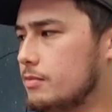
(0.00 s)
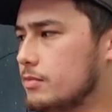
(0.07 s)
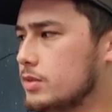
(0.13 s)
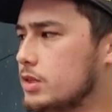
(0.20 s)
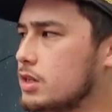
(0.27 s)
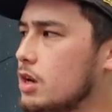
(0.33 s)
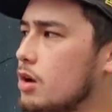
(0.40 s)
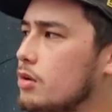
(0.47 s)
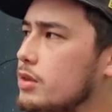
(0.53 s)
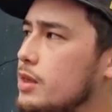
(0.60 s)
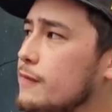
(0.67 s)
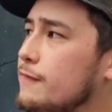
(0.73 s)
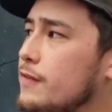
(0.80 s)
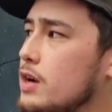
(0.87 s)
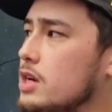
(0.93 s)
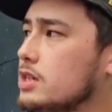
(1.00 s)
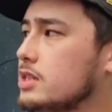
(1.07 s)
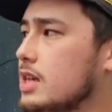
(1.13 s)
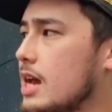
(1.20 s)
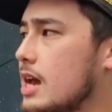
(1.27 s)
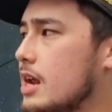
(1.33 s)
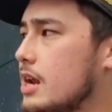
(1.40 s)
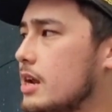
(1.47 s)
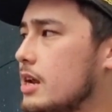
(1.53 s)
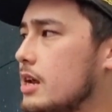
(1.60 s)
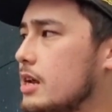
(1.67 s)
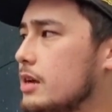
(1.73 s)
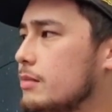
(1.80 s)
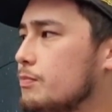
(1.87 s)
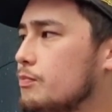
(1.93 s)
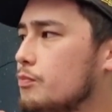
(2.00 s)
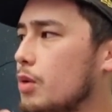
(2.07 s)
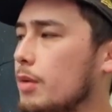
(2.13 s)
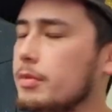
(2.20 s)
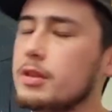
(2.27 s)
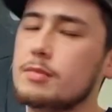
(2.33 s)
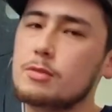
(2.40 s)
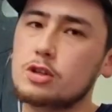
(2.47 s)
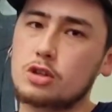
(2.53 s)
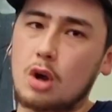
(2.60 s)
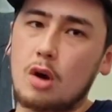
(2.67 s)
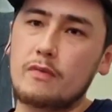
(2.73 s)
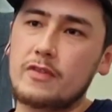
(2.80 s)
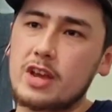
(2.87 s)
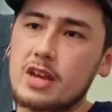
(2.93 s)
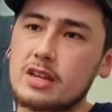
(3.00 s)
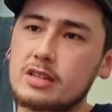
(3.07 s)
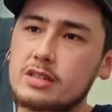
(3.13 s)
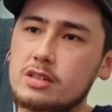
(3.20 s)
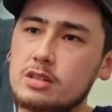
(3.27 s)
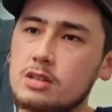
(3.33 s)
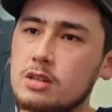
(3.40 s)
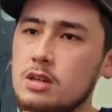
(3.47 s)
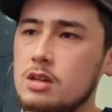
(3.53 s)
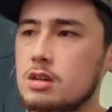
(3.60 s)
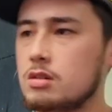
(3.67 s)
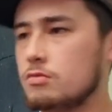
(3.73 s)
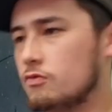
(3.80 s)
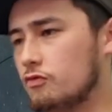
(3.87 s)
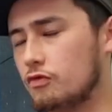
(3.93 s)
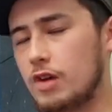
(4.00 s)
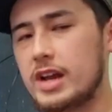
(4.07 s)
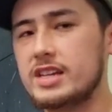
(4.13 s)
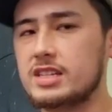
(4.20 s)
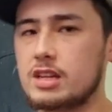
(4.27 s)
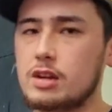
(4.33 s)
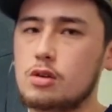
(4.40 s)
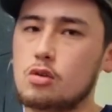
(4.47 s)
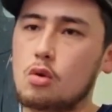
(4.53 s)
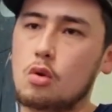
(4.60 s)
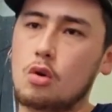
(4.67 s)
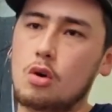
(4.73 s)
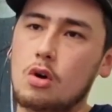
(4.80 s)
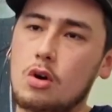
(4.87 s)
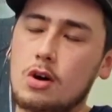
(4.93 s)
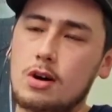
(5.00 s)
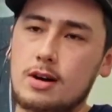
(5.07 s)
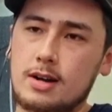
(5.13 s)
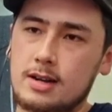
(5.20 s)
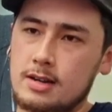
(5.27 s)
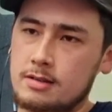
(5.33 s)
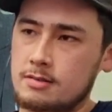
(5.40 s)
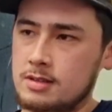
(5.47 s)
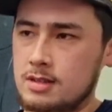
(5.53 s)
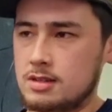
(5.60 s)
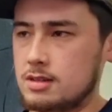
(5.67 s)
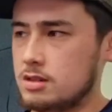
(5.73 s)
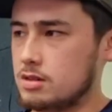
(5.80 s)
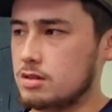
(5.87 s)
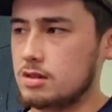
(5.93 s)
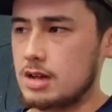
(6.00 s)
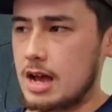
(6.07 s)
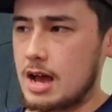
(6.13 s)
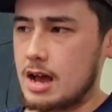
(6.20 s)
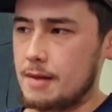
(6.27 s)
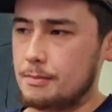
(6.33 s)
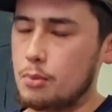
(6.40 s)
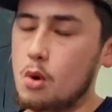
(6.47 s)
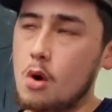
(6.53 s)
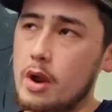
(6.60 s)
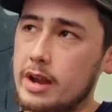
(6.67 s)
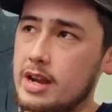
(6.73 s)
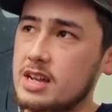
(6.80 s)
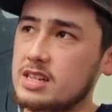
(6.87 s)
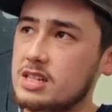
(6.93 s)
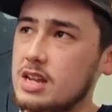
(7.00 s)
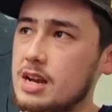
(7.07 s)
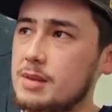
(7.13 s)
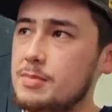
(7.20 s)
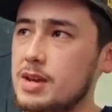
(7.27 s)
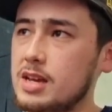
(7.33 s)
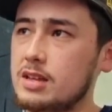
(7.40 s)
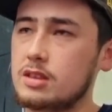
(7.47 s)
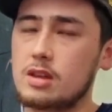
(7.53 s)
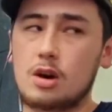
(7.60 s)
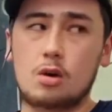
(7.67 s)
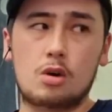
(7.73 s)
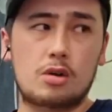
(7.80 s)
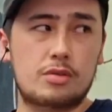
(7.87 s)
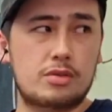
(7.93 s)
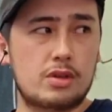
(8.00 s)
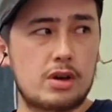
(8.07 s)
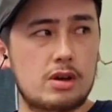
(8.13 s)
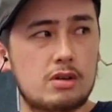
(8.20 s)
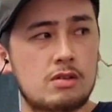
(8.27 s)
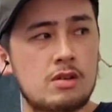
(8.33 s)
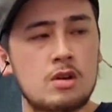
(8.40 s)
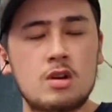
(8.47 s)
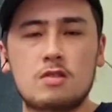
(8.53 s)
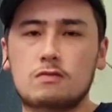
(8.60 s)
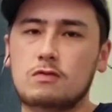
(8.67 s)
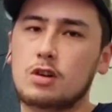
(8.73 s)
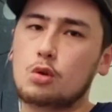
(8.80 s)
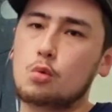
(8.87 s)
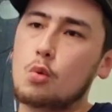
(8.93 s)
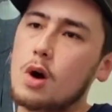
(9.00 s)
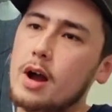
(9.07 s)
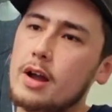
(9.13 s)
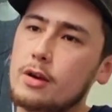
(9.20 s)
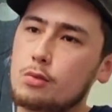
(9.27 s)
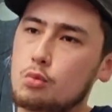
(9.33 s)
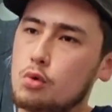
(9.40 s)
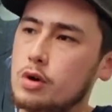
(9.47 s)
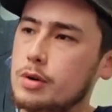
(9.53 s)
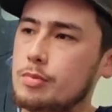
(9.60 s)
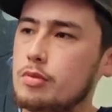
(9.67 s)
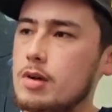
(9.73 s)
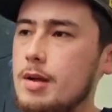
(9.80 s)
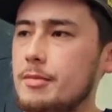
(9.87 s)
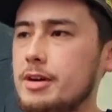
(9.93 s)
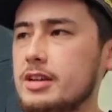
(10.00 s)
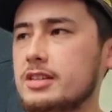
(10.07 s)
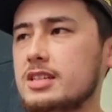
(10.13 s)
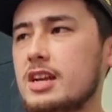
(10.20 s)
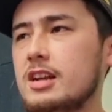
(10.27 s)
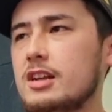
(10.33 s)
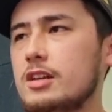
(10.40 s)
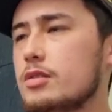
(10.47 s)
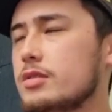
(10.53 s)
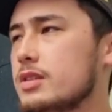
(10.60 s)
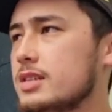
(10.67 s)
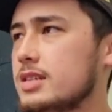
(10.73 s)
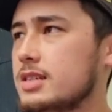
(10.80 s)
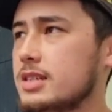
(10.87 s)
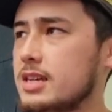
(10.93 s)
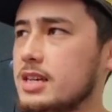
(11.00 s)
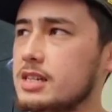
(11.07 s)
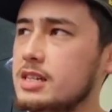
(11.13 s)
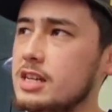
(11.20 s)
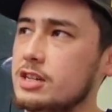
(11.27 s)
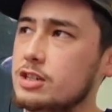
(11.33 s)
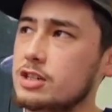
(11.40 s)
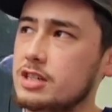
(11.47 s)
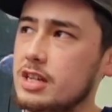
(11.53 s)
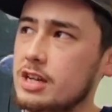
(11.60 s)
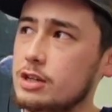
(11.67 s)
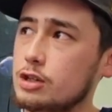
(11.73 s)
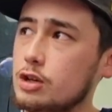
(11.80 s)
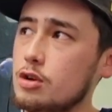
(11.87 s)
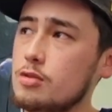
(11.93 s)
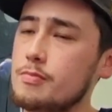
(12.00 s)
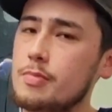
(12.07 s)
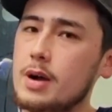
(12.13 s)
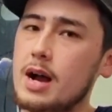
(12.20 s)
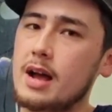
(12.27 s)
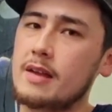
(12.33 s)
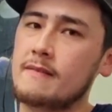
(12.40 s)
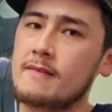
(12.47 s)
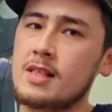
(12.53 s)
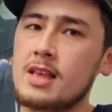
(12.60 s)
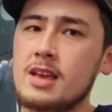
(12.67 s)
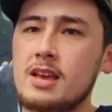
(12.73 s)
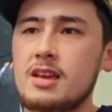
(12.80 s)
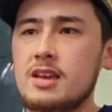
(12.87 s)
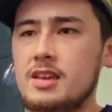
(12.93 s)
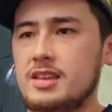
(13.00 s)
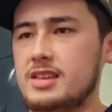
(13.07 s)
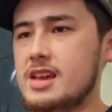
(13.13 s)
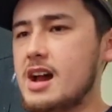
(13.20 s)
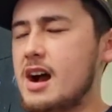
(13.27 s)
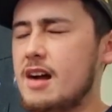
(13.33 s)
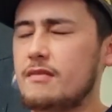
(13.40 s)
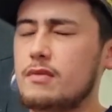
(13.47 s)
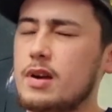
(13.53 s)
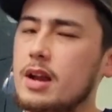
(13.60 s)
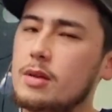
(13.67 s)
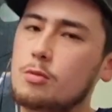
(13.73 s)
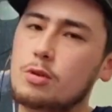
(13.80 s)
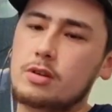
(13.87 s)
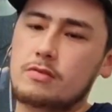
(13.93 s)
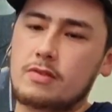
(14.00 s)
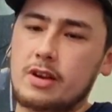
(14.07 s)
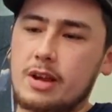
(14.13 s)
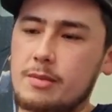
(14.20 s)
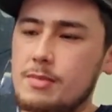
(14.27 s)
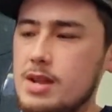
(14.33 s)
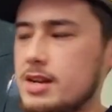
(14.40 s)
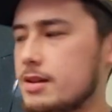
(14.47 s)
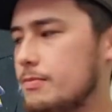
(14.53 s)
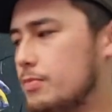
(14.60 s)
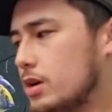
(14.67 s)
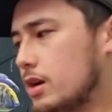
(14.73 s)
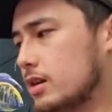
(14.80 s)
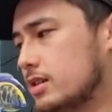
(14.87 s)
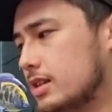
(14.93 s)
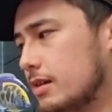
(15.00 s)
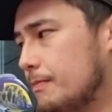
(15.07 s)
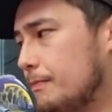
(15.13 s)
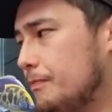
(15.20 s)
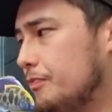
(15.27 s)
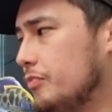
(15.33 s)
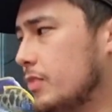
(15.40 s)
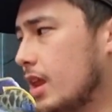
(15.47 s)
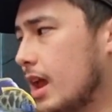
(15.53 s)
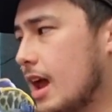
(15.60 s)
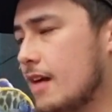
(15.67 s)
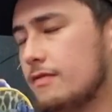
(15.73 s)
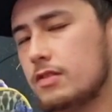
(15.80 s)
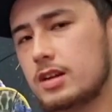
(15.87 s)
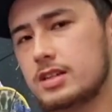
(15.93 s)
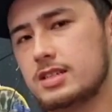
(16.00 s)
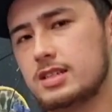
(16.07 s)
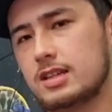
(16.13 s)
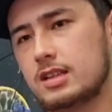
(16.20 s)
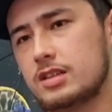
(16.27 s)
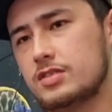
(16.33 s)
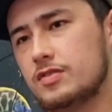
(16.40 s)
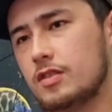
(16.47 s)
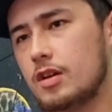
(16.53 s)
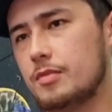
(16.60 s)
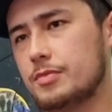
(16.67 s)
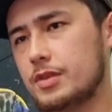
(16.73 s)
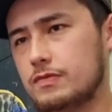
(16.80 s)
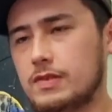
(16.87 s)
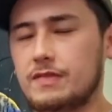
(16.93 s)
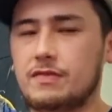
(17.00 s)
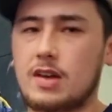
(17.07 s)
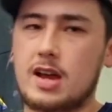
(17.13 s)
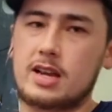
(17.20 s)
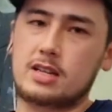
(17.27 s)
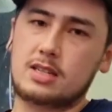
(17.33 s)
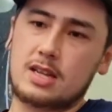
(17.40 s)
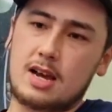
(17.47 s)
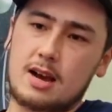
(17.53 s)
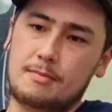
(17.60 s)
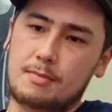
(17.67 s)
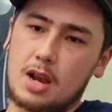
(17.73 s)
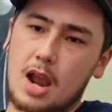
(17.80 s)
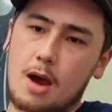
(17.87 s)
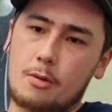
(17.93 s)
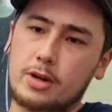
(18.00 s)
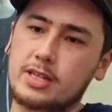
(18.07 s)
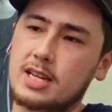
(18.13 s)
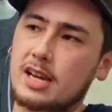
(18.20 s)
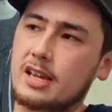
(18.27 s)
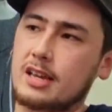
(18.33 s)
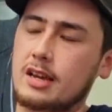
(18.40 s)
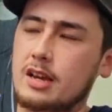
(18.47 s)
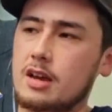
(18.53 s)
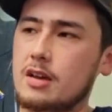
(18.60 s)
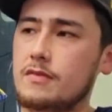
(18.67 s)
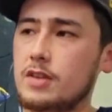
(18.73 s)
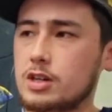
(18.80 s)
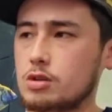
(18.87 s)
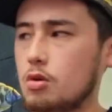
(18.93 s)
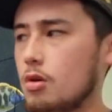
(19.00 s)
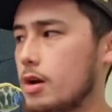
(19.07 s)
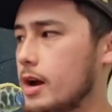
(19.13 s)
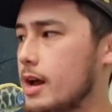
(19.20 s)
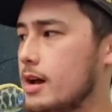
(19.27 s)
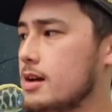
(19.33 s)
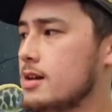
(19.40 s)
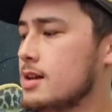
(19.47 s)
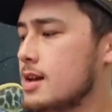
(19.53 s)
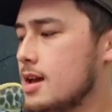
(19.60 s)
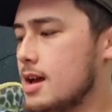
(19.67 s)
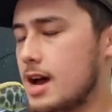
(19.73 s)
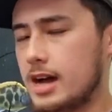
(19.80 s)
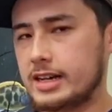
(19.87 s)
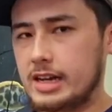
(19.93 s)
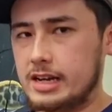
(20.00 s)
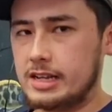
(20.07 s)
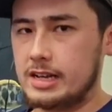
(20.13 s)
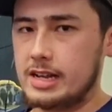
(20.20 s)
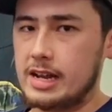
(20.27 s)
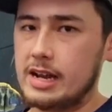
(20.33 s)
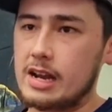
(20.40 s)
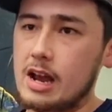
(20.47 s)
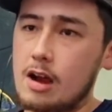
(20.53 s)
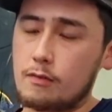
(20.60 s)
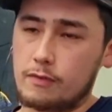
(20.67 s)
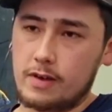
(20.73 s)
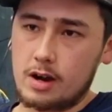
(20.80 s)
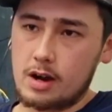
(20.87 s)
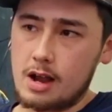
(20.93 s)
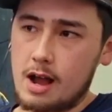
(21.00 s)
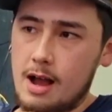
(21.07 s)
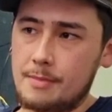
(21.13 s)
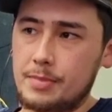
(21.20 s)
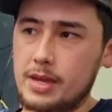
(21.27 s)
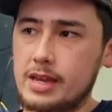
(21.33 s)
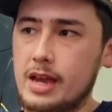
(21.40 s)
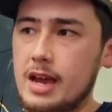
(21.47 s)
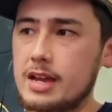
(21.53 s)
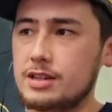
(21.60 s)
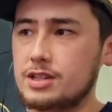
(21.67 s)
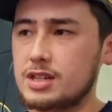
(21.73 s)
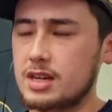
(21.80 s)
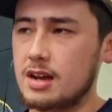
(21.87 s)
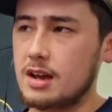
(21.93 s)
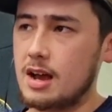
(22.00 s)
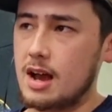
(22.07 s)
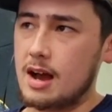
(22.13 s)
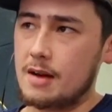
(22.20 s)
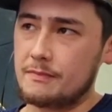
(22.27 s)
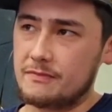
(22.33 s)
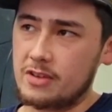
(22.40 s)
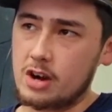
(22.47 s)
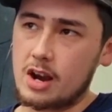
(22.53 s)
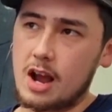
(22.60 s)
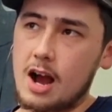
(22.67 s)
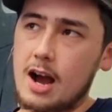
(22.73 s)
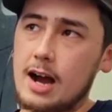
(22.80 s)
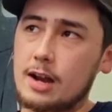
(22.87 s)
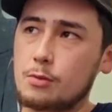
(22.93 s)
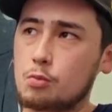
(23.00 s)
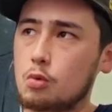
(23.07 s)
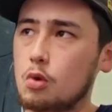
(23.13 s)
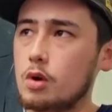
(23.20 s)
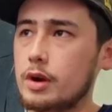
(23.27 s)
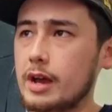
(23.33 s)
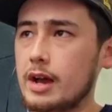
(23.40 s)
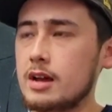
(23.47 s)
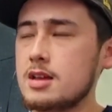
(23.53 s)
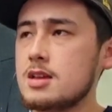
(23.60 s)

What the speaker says: So the first and probably the most obvious reason or point is going to be the required water parameters. And I this is a contentious issue, but yeah, I really wouldn't recommend it, because African cichlids from the Rift Lakes, Malawi, Tanganyika, Victoria, are going to need a very high pH, very hard water